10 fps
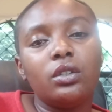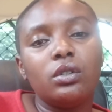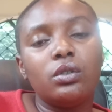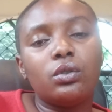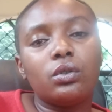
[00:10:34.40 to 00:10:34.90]

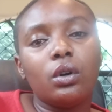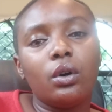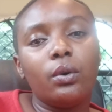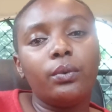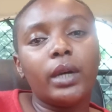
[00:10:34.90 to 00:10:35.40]

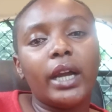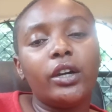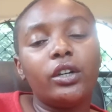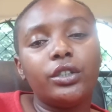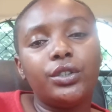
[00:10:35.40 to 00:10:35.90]
So I
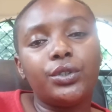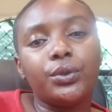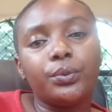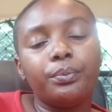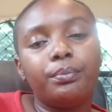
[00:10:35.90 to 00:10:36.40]
urge
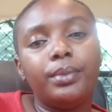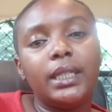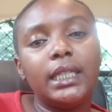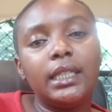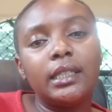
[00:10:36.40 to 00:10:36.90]
you,
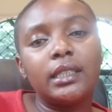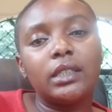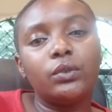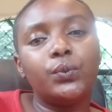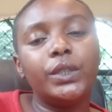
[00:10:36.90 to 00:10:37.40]
please
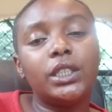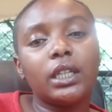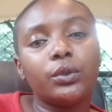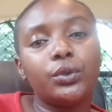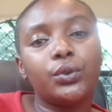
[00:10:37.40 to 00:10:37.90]
reach
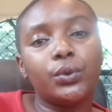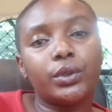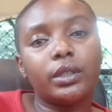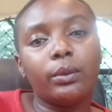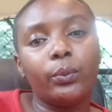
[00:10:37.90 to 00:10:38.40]
out to
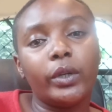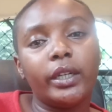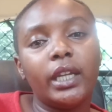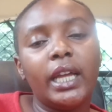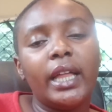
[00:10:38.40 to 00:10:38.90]
someone.
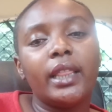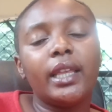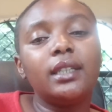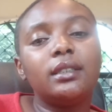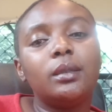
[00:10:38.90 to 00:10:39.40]
That
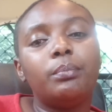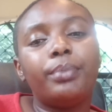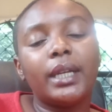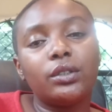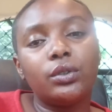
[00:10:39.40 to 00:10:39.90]
is the
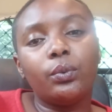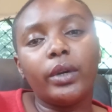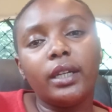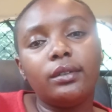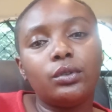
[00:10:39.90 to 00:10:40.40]
best
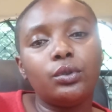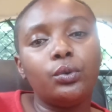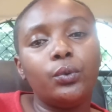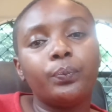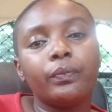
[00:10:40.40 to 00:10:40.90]
way
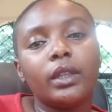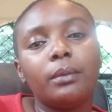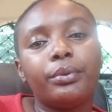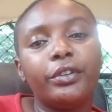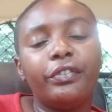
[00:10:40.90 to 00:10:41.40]
to
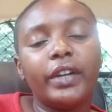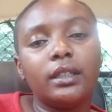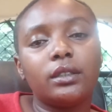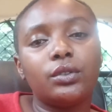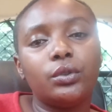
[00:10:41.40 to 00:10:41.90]
prevent
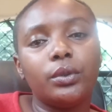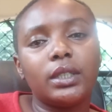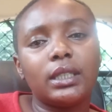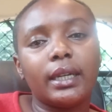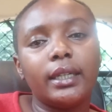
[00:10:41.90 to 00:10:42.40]

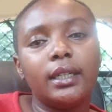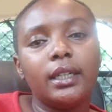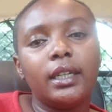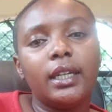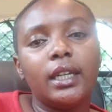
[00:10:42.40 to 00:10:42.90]
suicide.
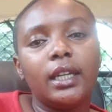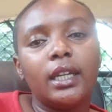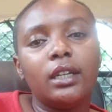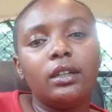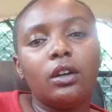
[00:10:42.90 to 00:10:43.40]

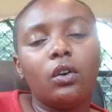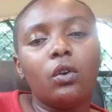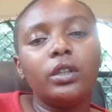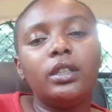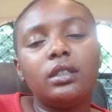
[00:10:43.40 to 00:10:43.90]

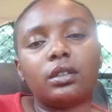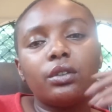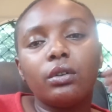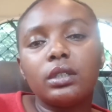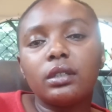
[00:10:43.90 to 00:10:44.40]
All these
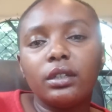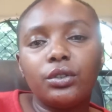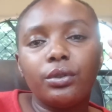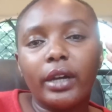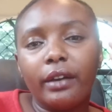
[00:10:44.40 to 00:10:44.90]
thoughts that
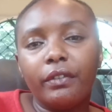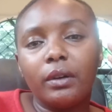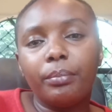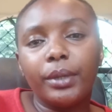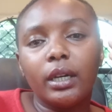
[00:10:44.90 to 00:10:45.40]
you have
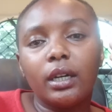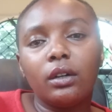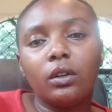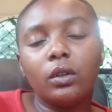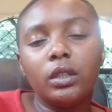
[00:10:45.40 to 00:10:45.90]
up here,
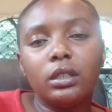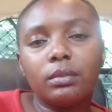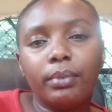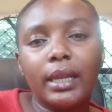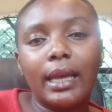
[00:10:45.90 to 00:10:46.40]
all these
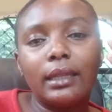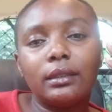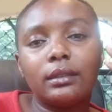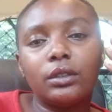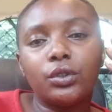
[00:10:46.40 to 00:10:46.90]
plans
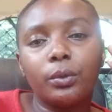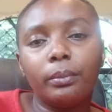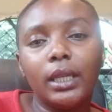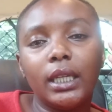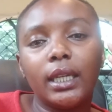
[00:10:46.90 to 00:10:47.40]
that you're
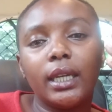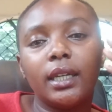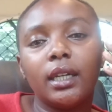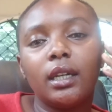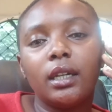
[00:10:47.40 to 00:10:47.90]
making,